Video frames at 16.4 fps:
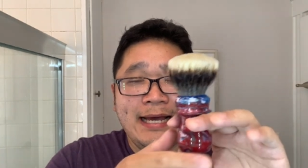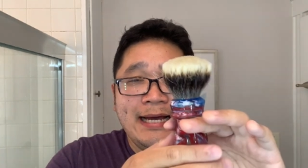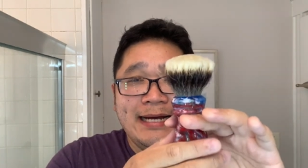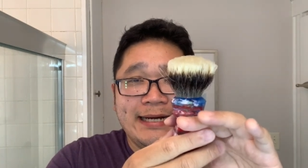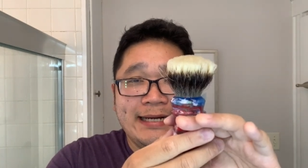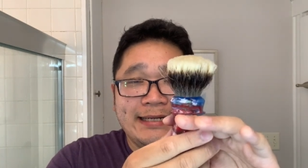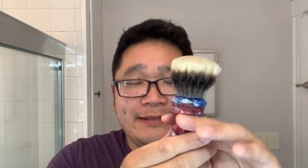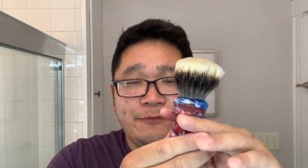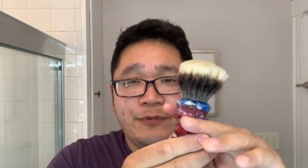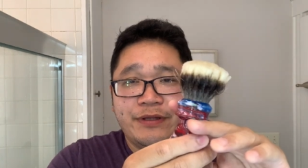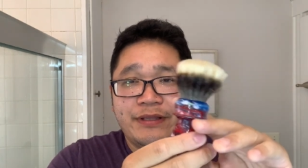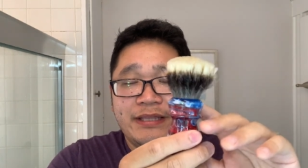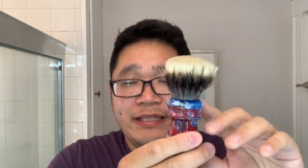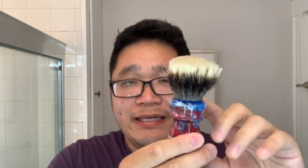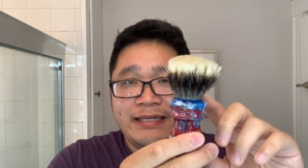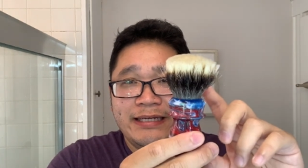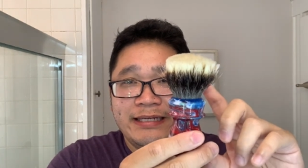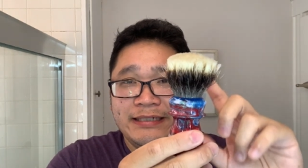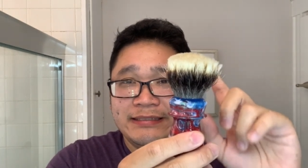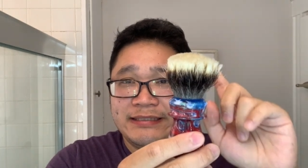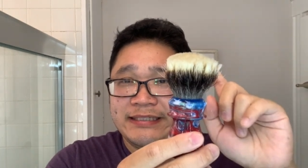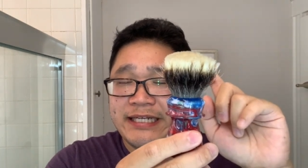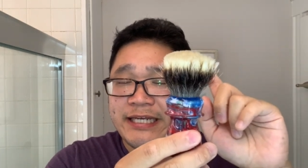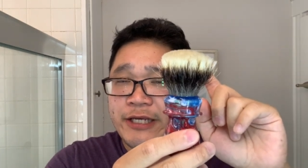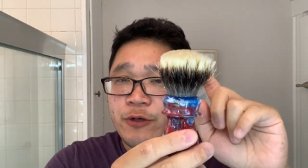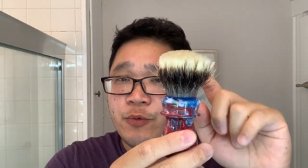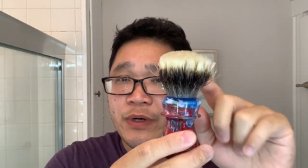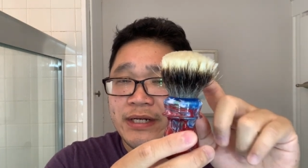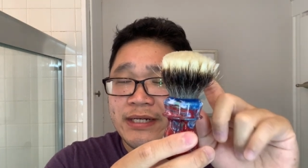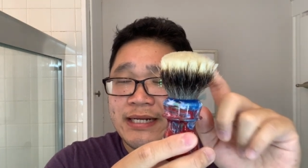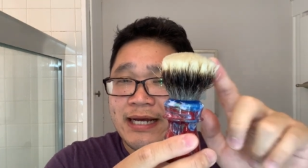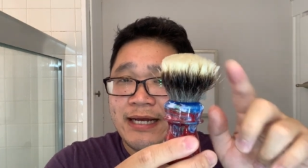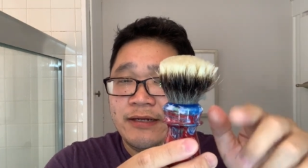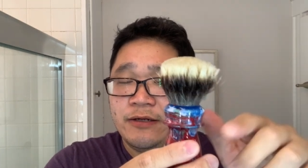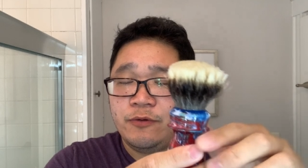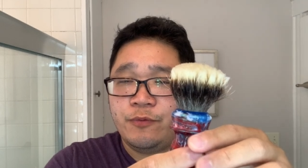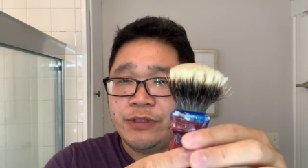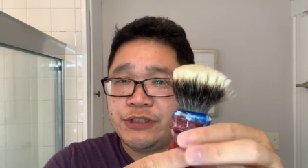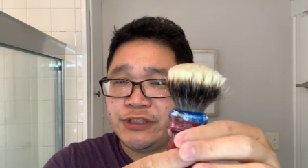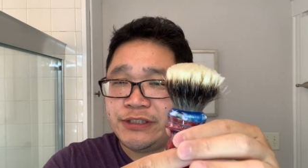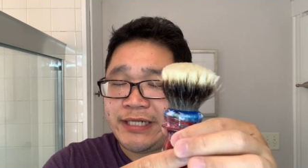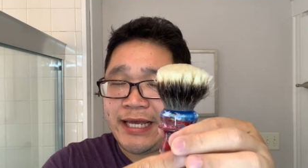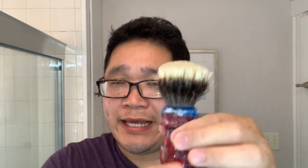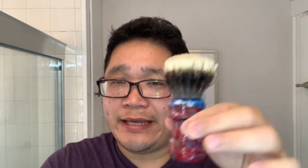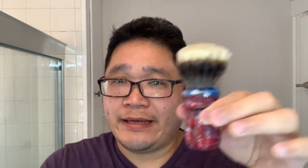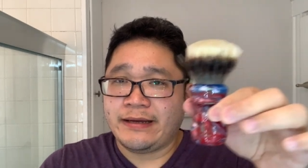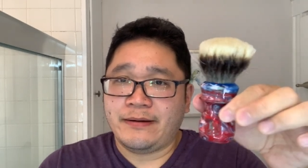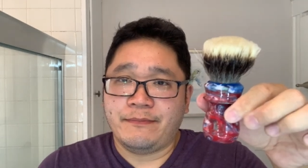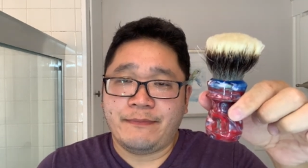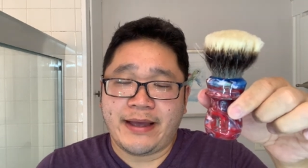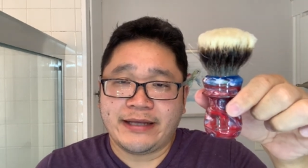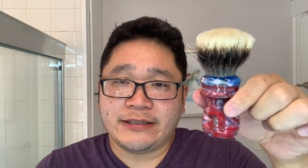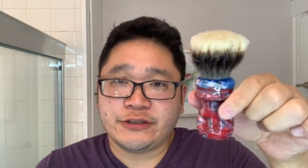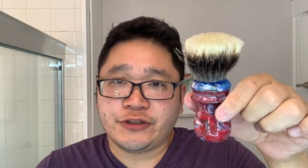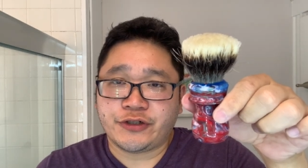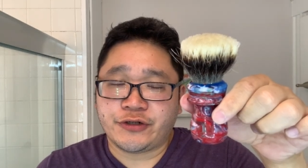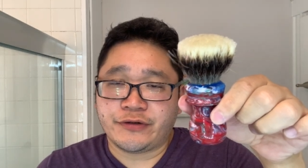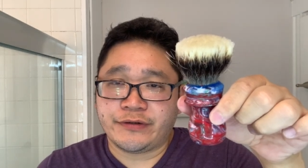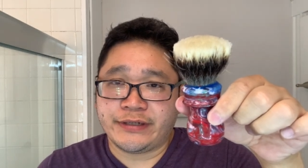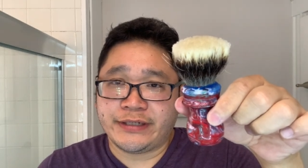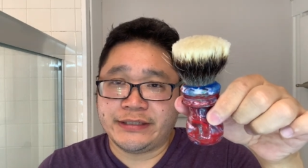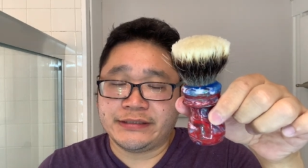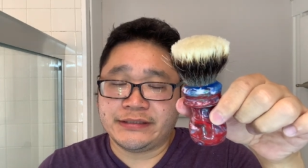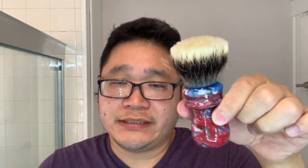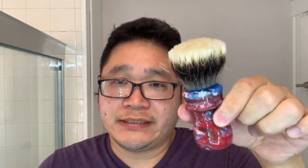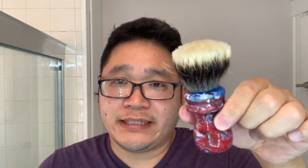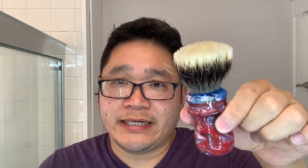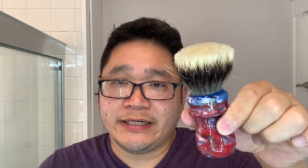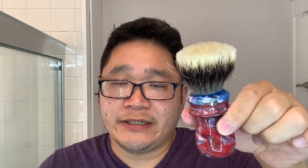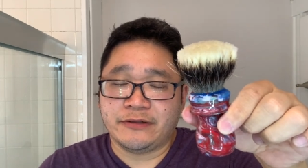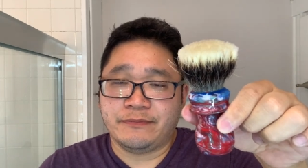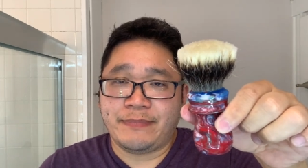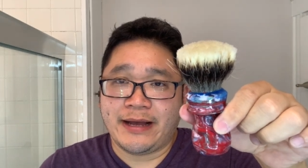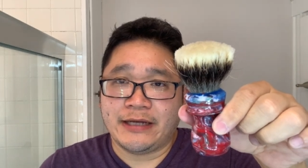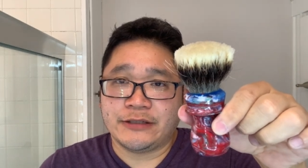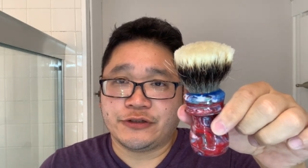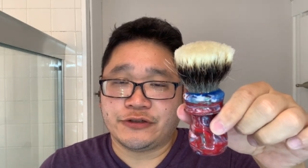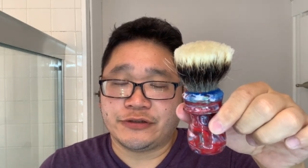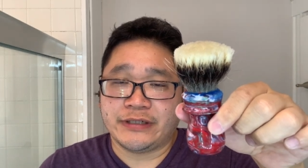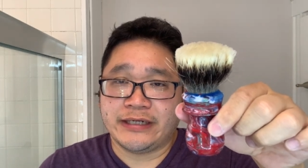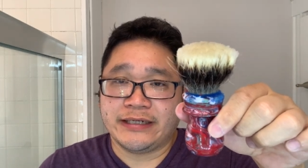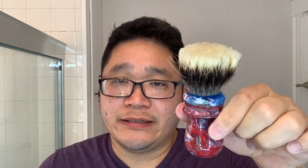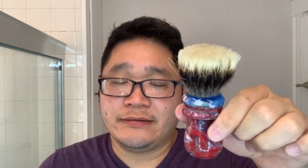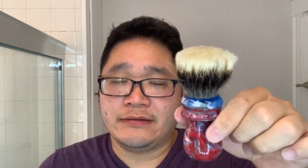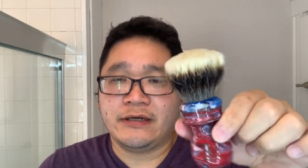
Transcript: uh, with his T1 knot, which is a Manchurian style badger knot,